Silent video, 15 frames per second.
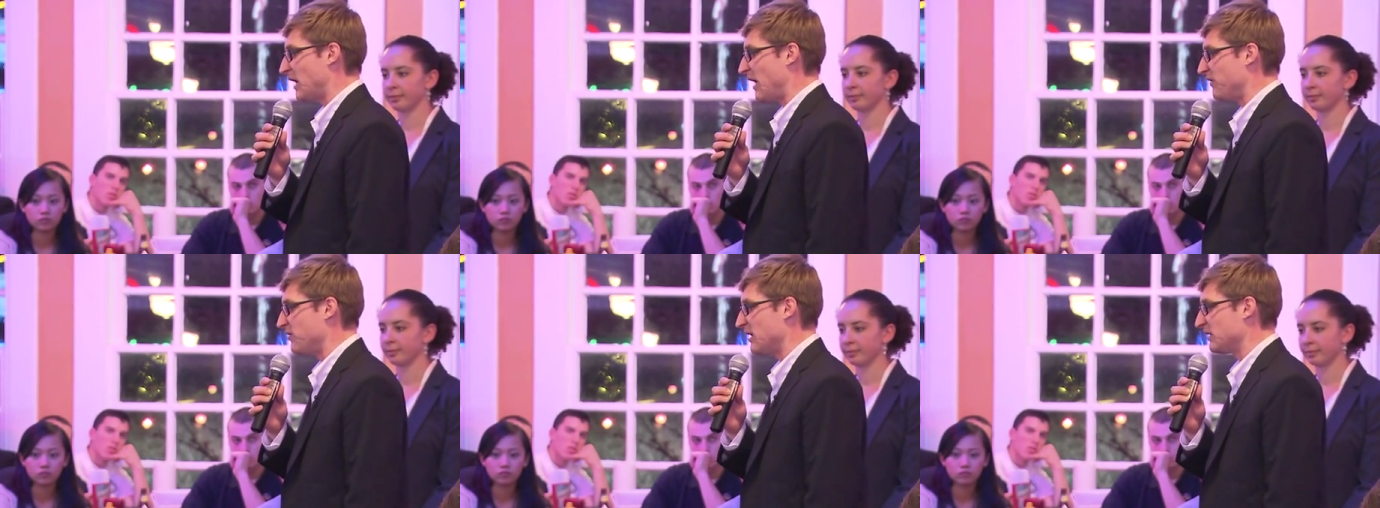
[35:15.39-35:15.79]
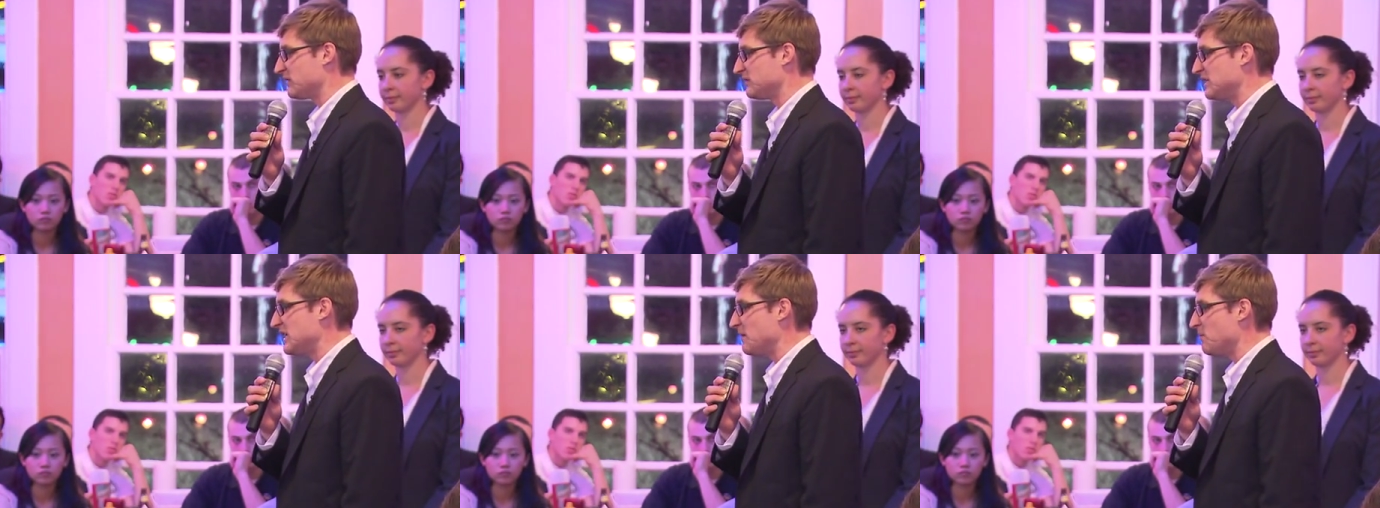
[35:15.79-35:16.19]
Speaker 1: I
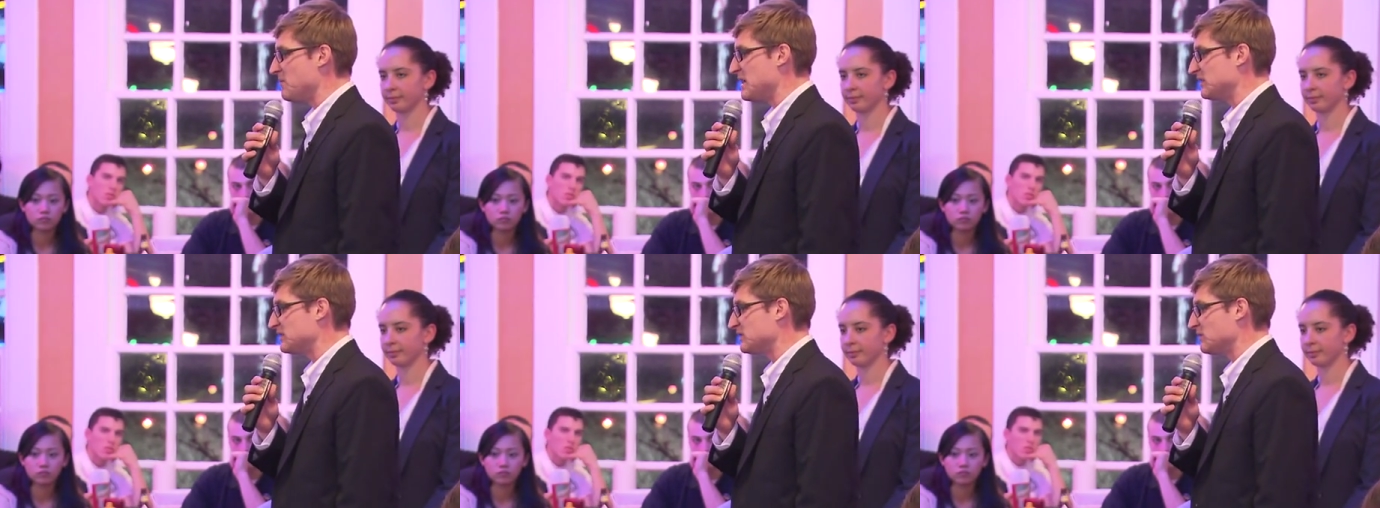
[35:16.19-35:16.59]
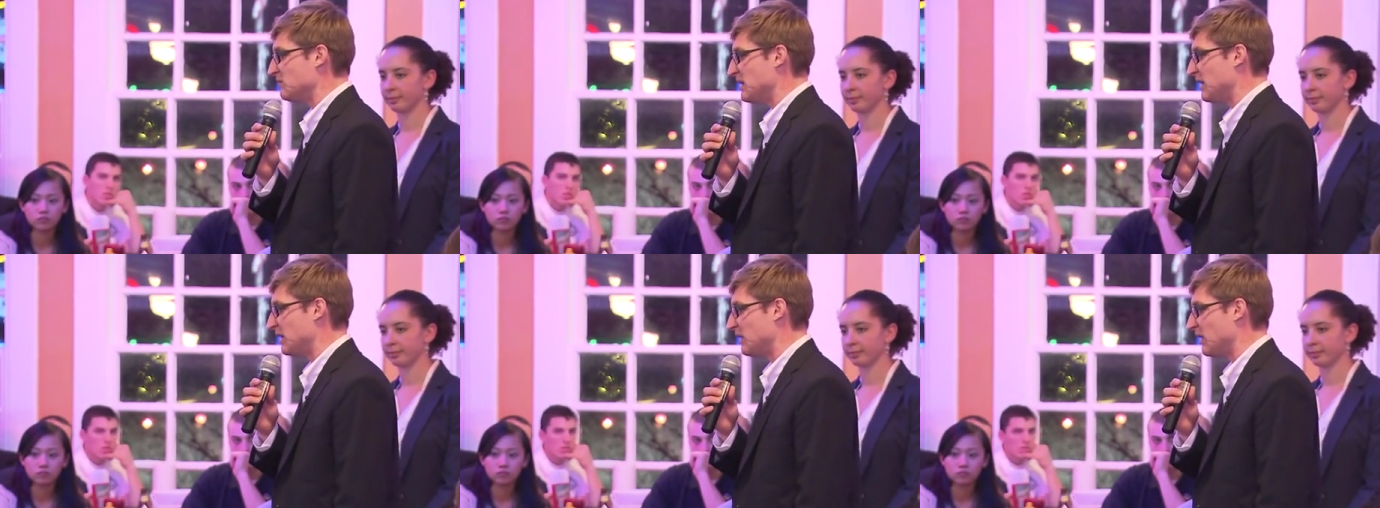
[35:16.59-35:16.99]
think team means to
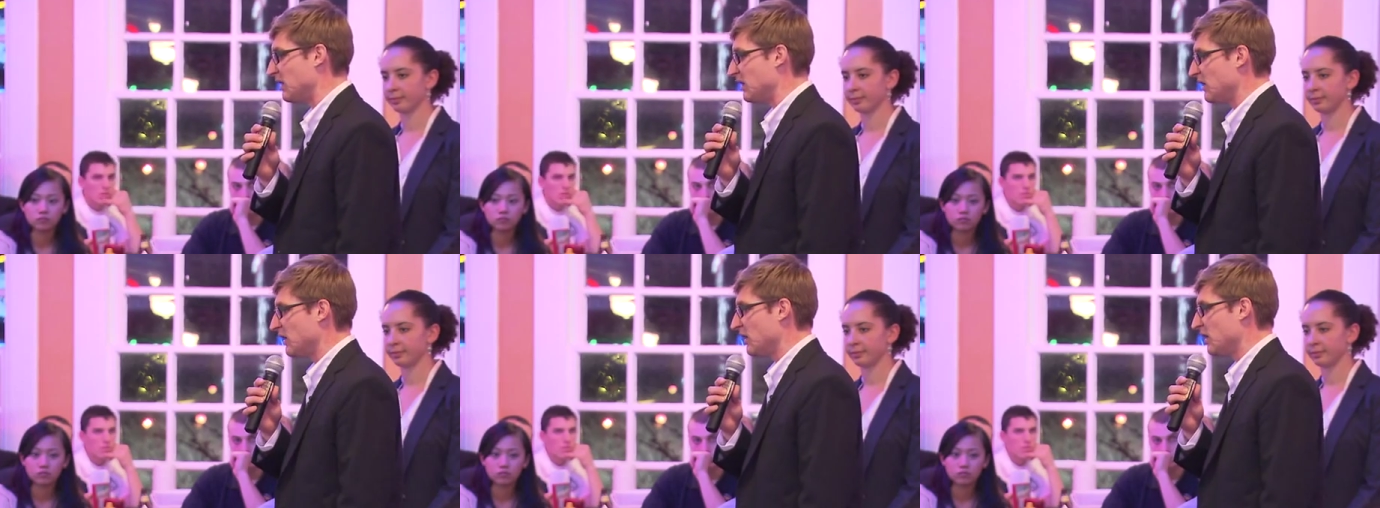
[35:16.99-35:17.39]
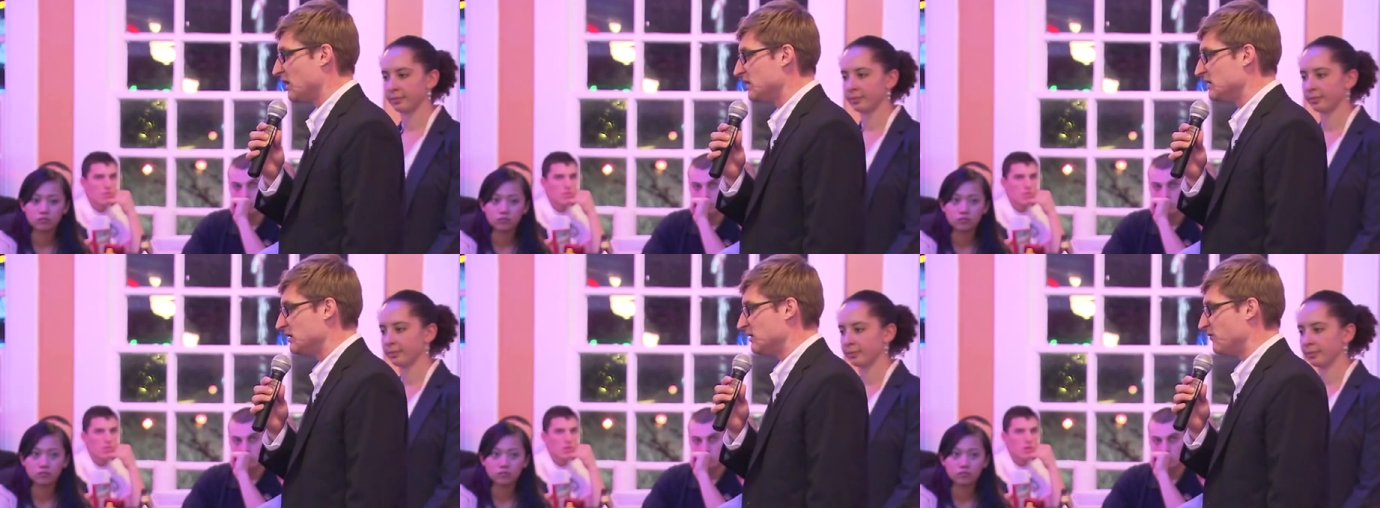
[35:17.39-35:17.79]
me
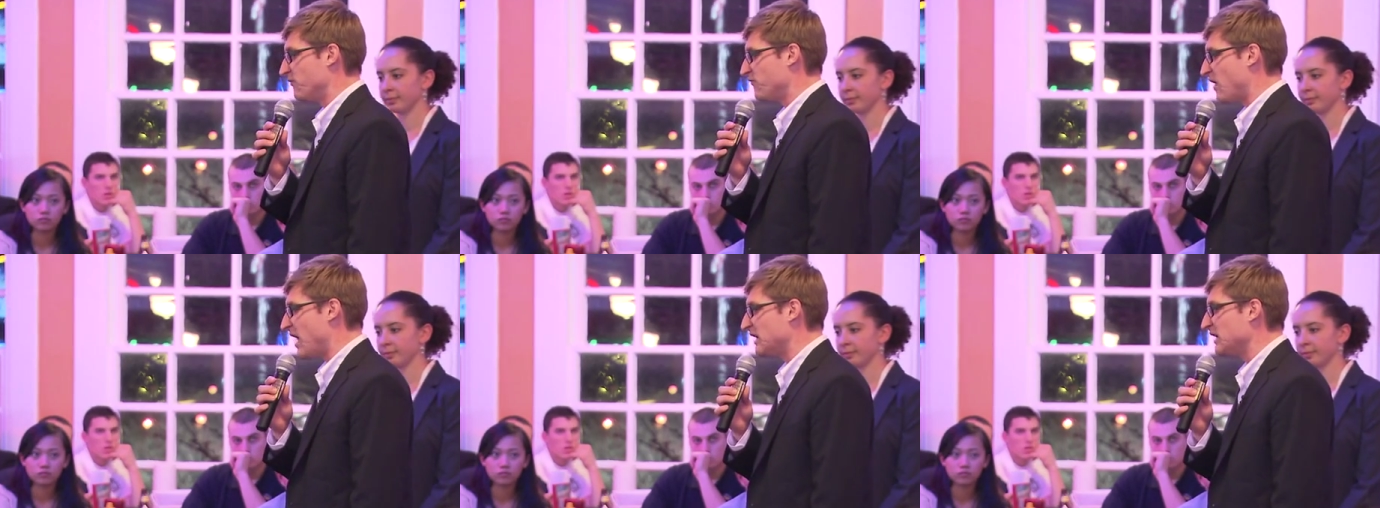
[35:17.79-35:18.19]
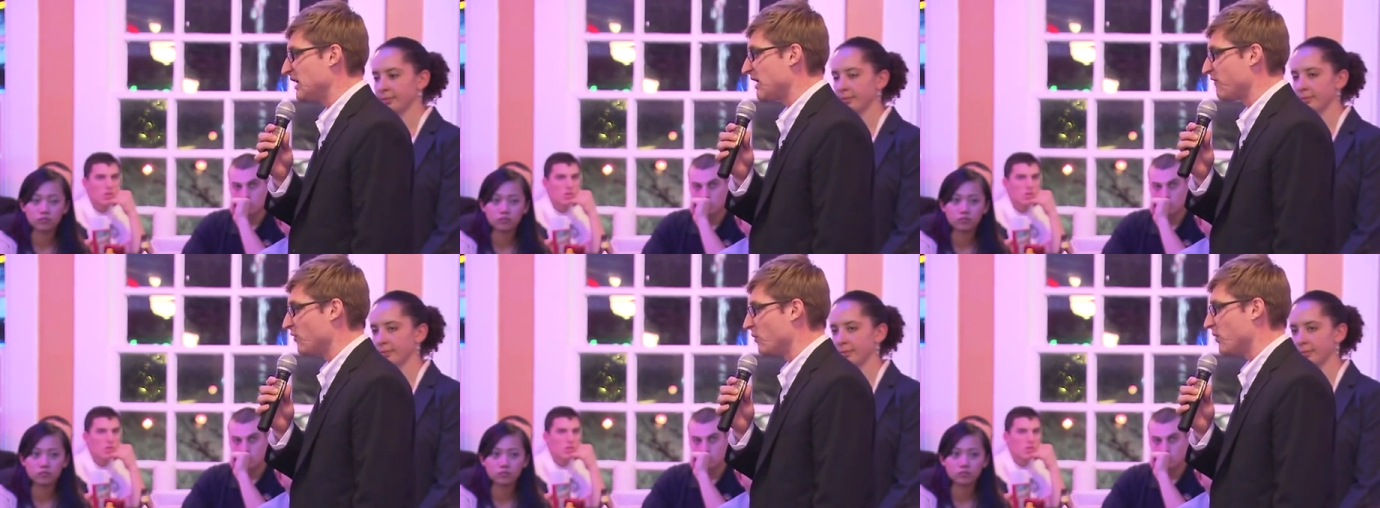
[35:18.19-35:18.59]

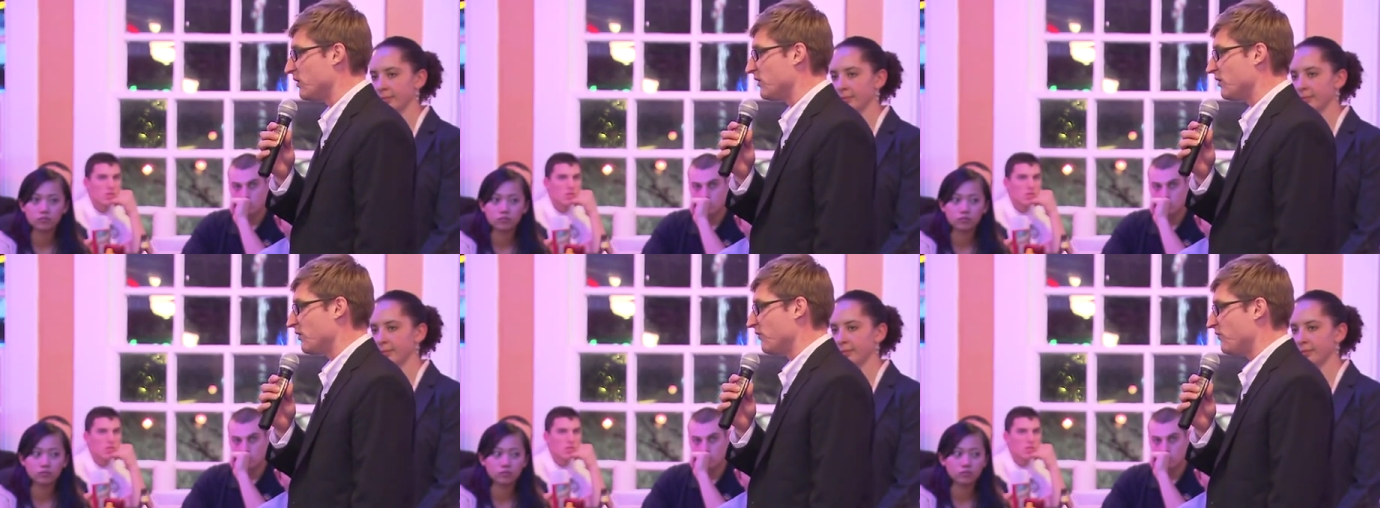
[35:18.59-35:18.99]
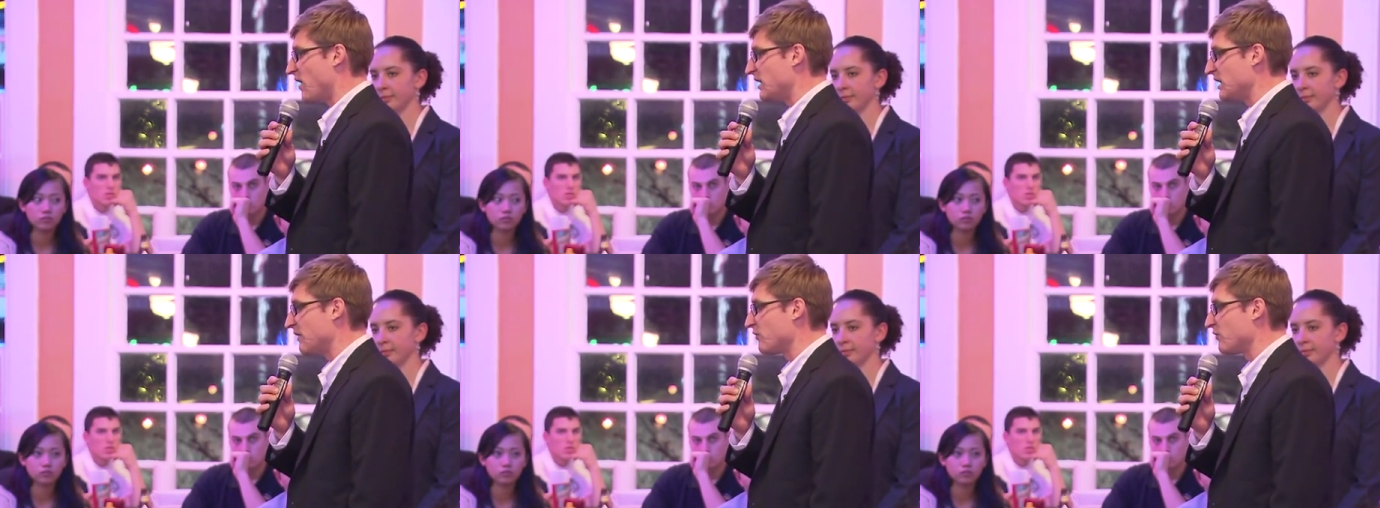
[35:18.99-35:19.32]
finding everyone, finding